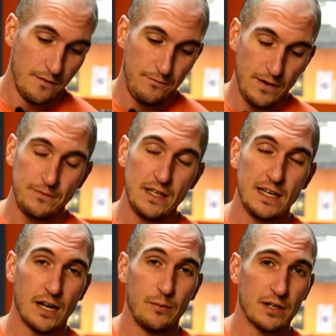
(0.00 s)
50
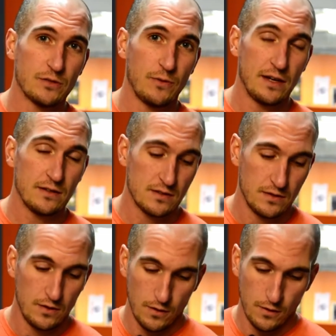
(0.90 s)
kettlebell swings,
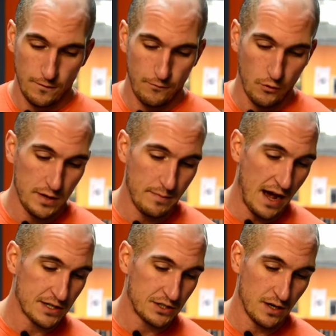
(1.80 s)
40
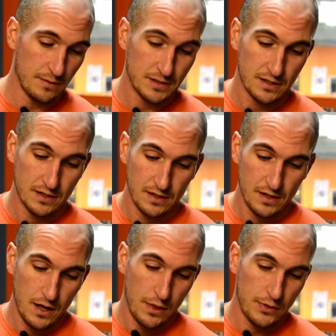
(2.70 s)
box jumps,
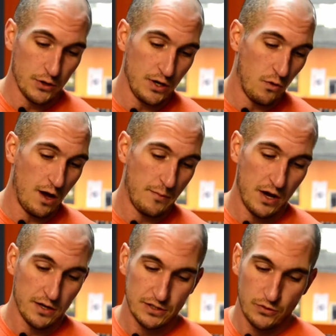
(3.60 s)
30 wall
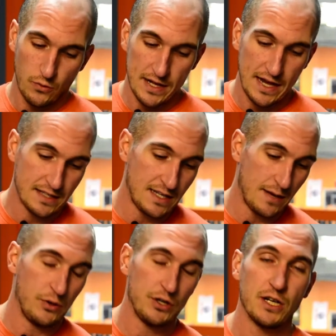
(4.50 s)
balls, 20
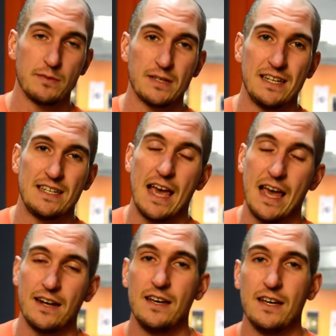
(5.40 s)
handstand push-ups, and
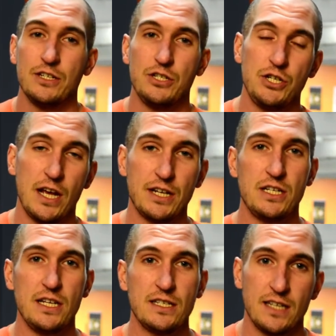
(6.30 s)
10
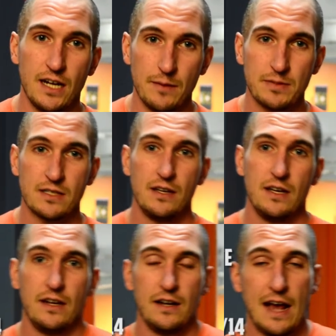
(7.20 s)
GHD sit-ups.
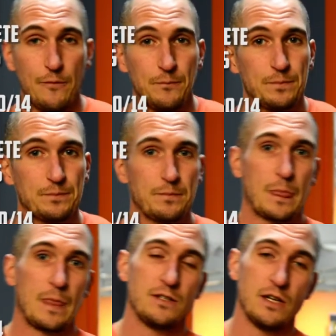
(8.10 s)
Now,
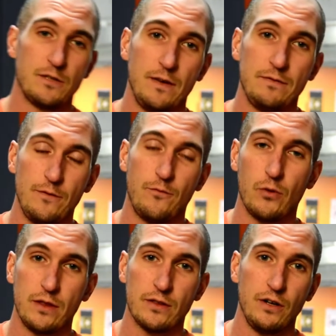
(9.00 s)
so that's 50,
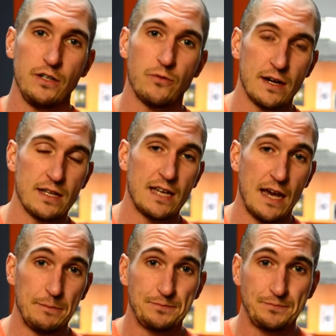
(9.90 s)
40, 30, 20,
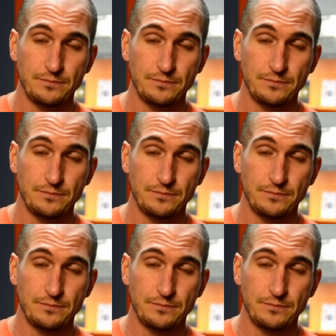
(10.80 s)
10.